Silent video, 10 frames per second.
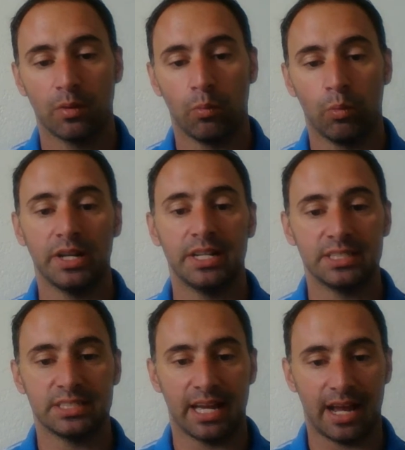what it
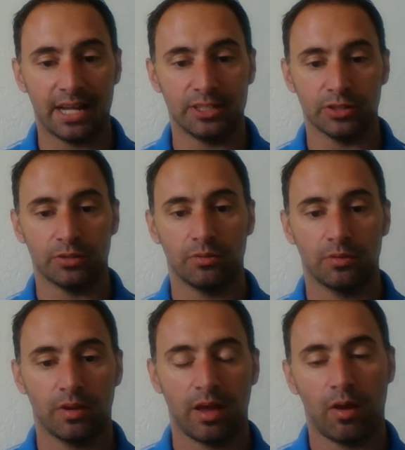is that I do,
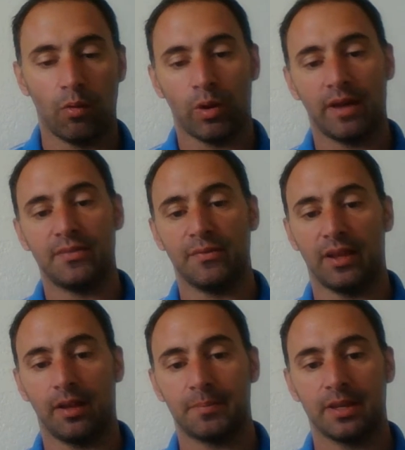what I've
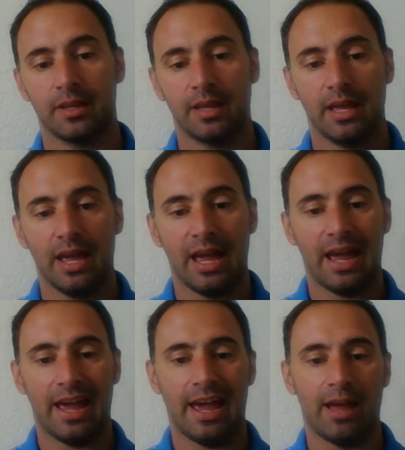developed,
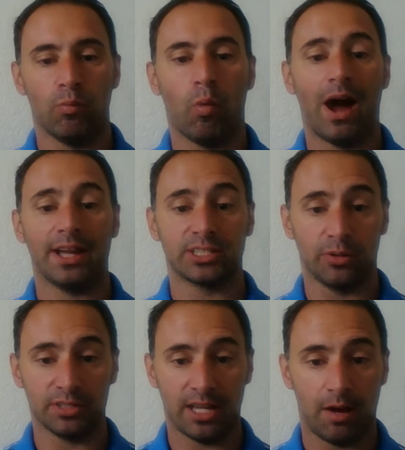and why it's
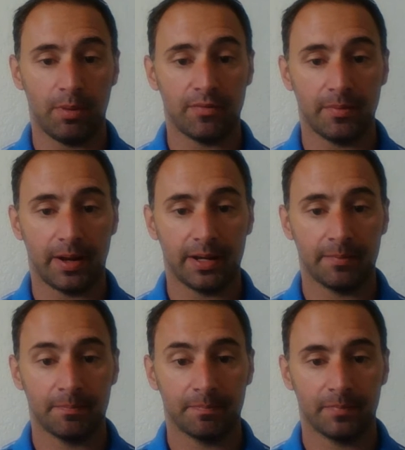going to help everybody.
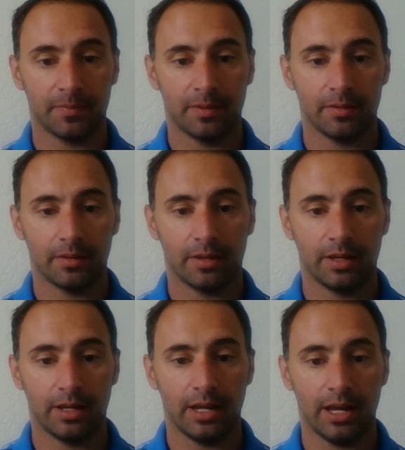
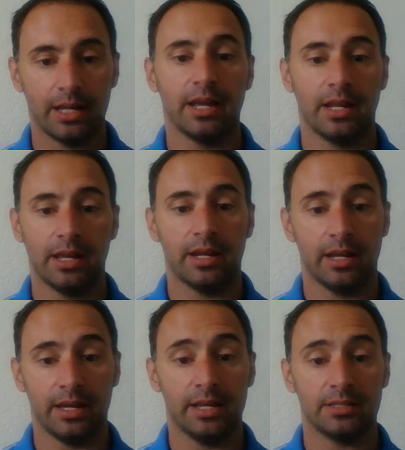And
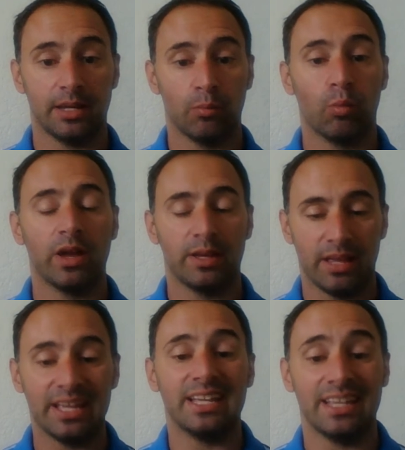it
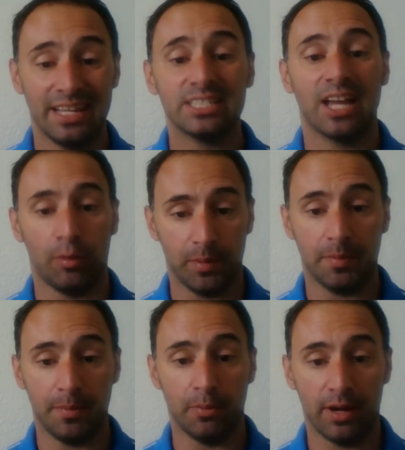is helping
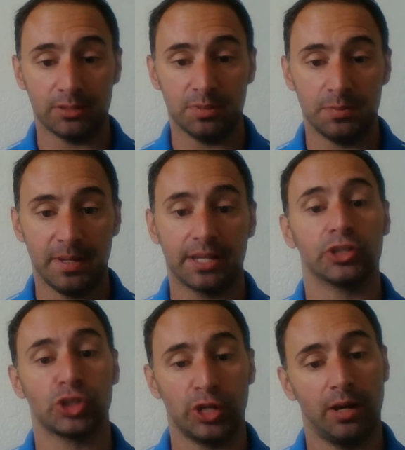people as we speak, and it
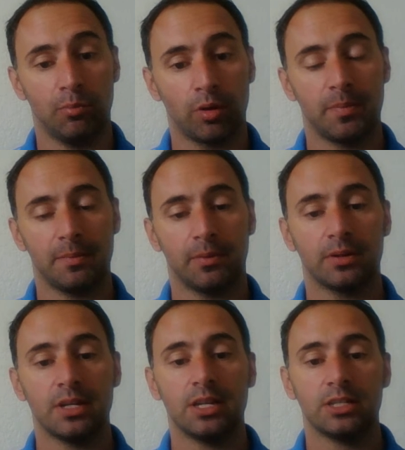should help more people.
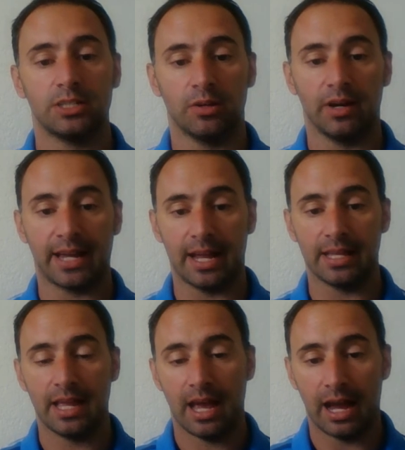So again,
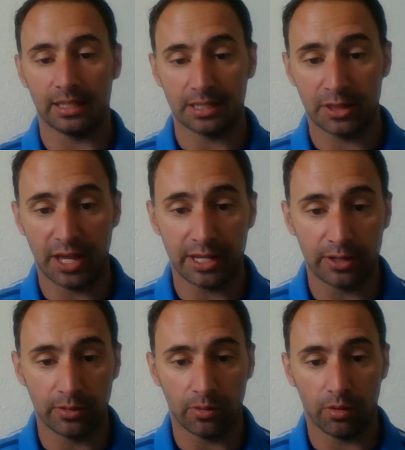thank
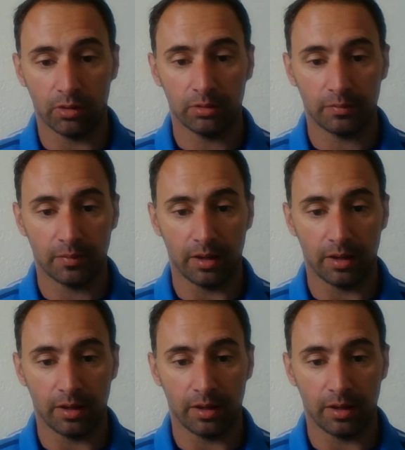you all